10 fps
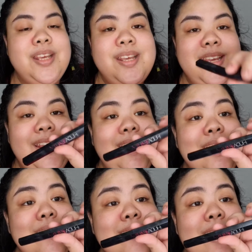
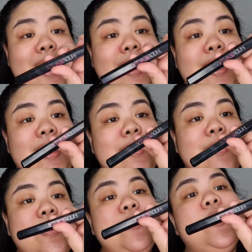Here's the
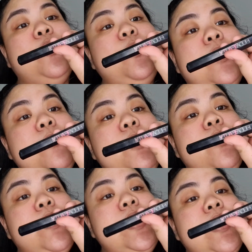eyeliner of the Huda
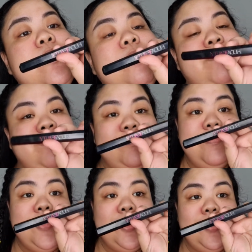Beauty.
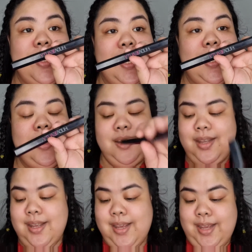So yeah,
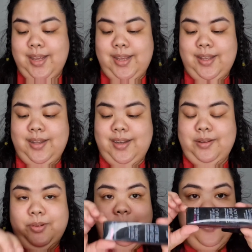and
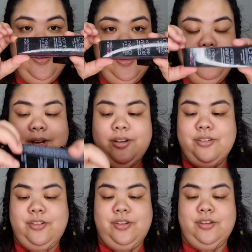I'm going to
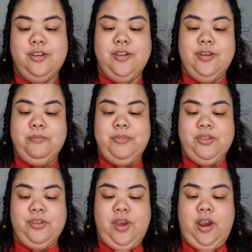unbox the
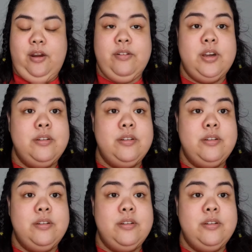mascara,